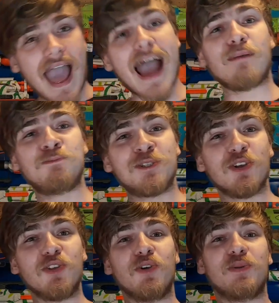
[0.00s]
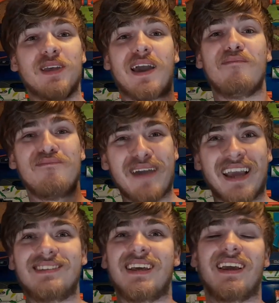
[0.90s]
Absolutely
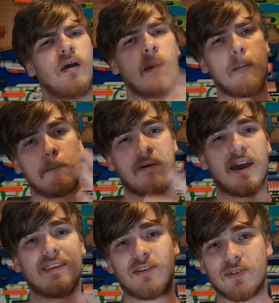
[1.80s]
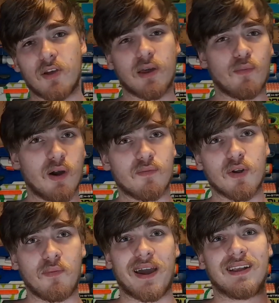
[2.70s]
amazing. But there's only one
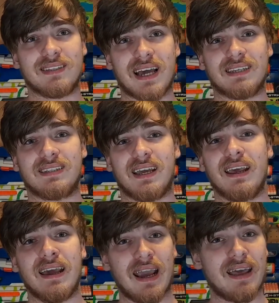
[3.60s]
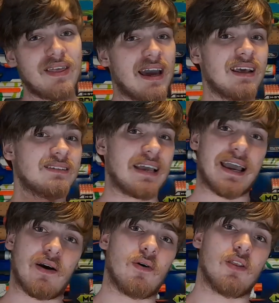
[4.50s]
real way to test it, and that is
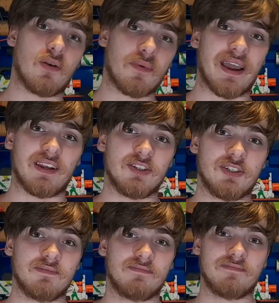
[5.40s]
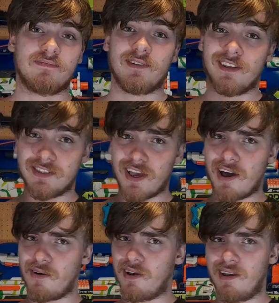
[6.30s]
out on the range.
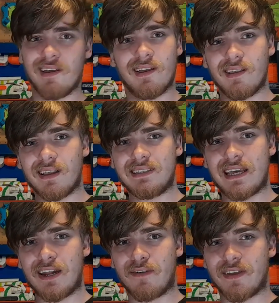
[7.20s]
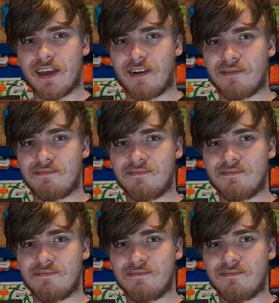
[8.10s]
So, let's head over there.